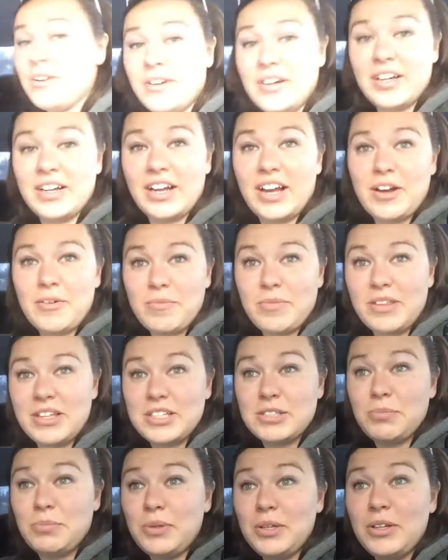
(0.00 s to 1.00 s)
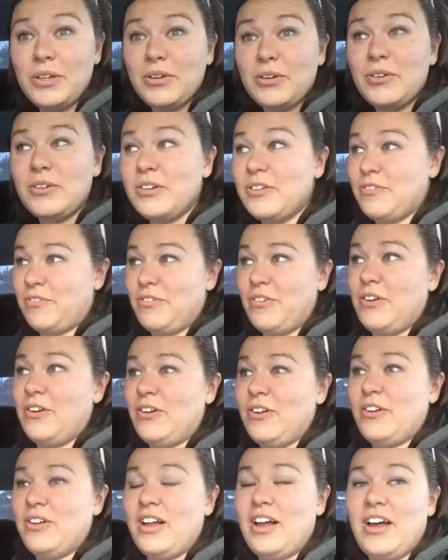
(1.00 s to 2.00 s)
going up this
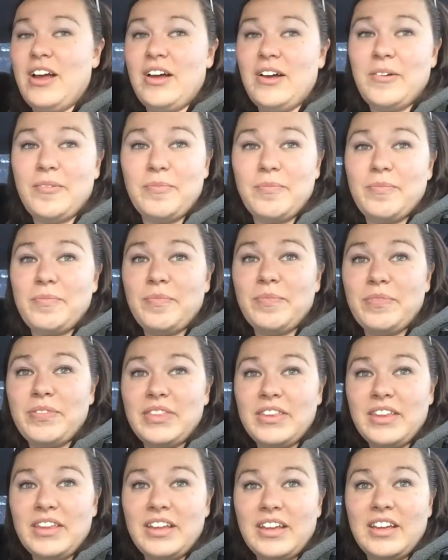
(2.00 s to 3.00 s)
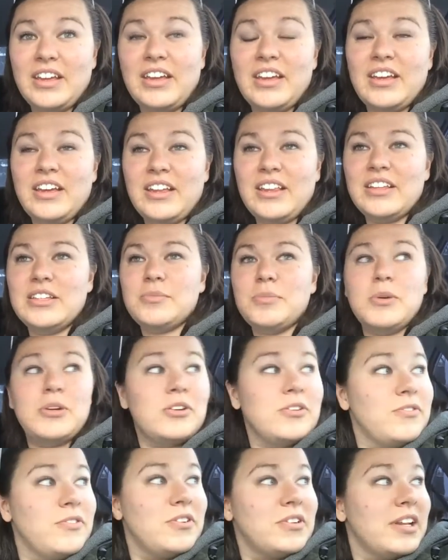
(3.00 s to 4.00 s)
beautiful um, this
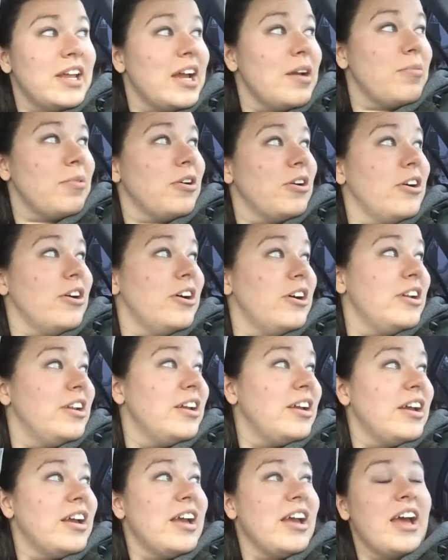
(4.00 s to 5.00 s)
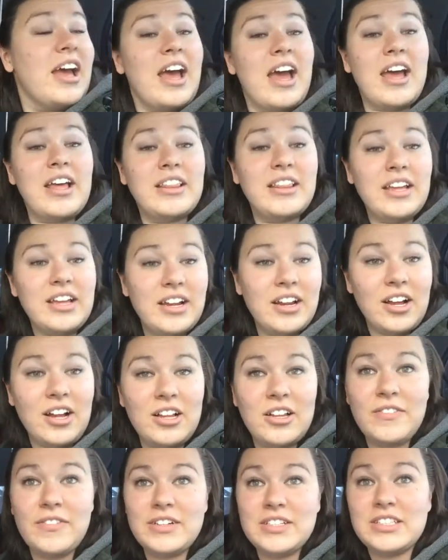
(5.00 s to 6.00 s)
beautiful neighborhood. And then
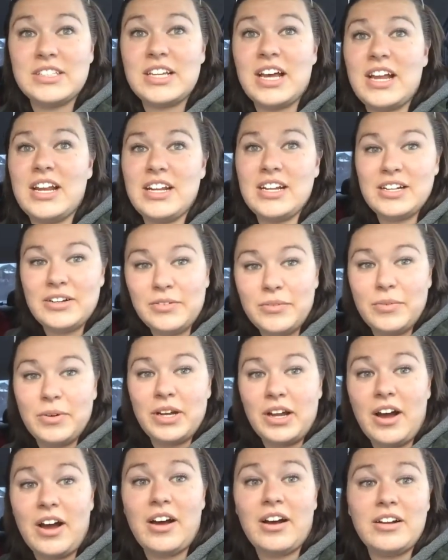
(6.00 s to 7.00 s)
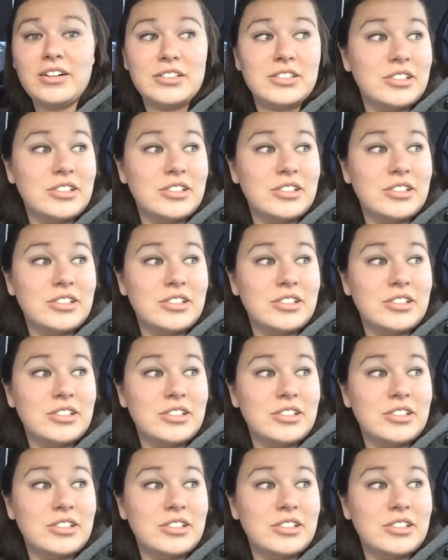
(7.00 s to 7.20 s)
all of a sudden, we got